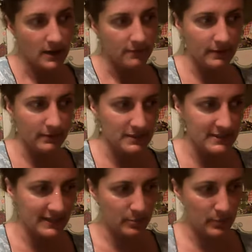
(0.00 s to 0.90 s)
Never
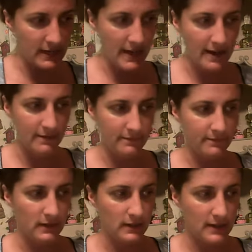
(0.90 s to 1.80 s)
seen anybody have
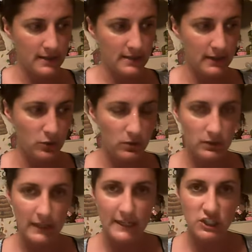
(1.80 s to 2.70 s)
anything
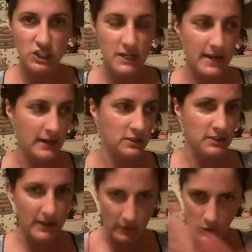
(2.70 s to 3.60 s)
like she has. She's
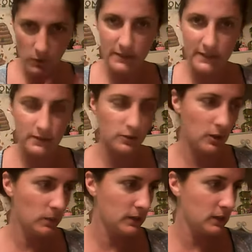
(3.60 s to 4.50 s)
got her own deal
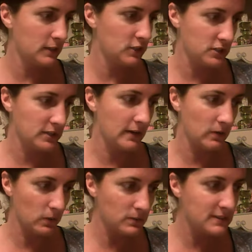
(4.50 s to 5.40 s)
going on and she's got her
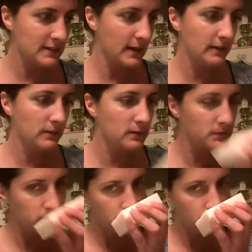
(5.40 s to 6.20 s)
own style.